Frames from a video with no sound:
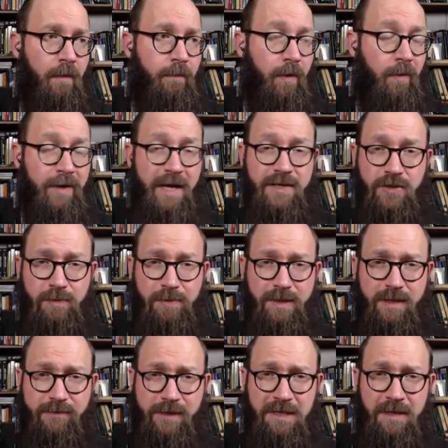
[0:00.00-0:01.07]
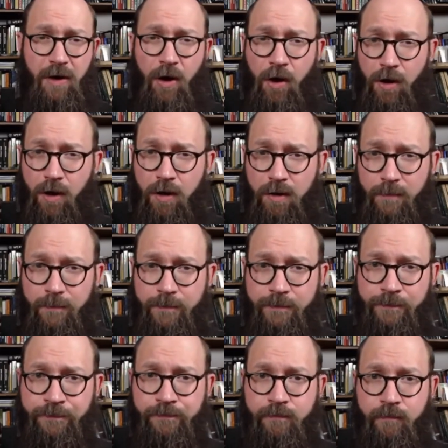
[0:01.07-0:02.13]
But what I do believe in is awe.
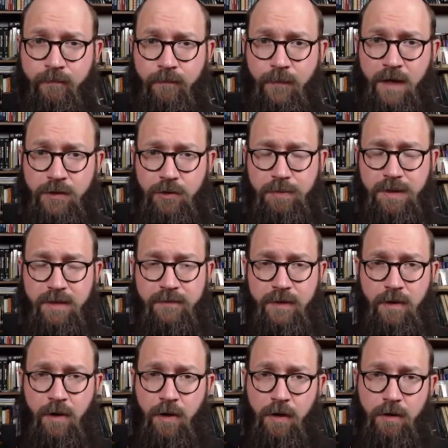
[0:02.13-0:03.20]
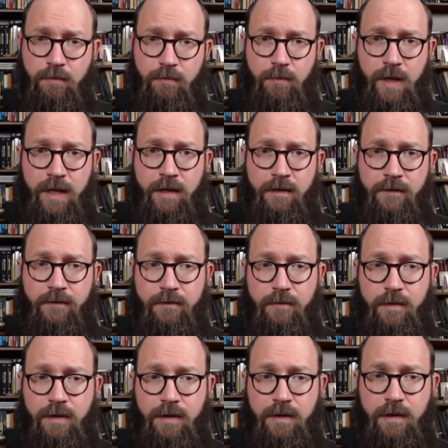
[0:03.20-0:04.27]
I do believe in awe. And
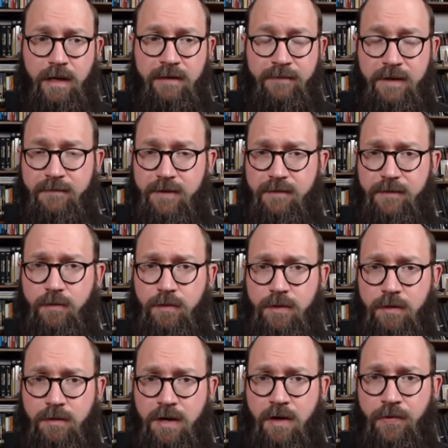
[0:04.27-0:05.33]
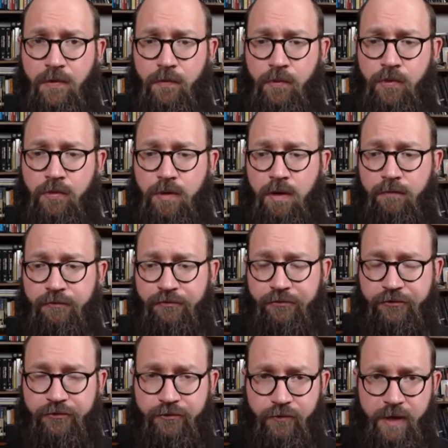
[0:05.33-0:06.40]
if even if you want to go down the route of
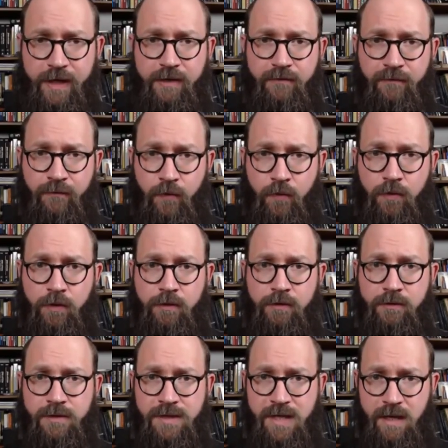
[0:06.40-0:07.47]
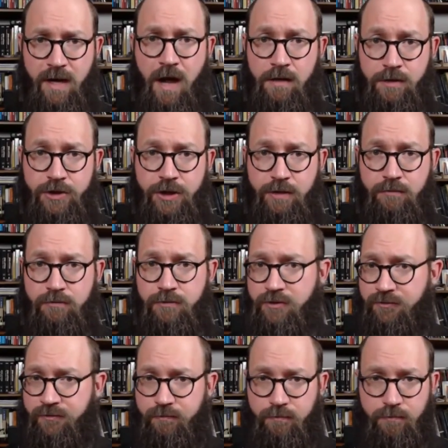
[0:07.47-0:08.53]
straightforward psychology,
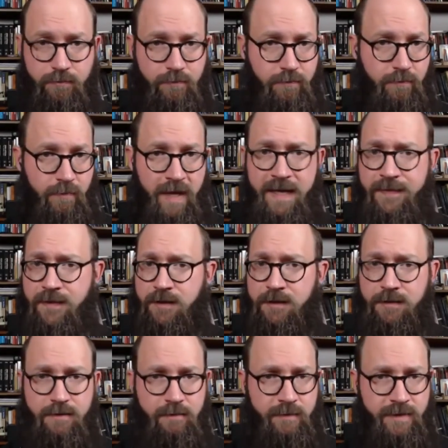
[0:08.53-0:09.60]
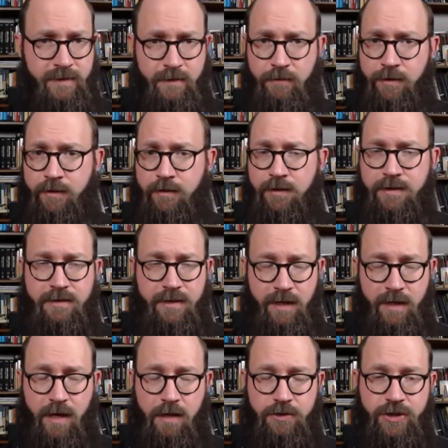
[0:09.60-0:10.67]
just atheist materialist
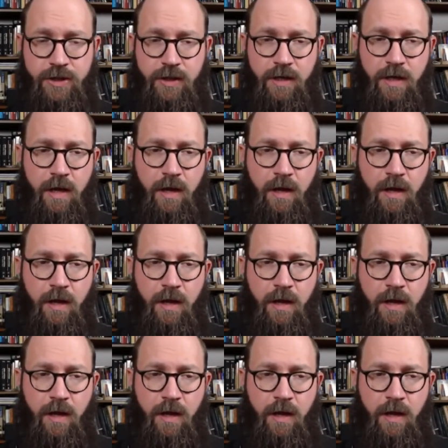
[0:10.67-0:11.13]
psychology,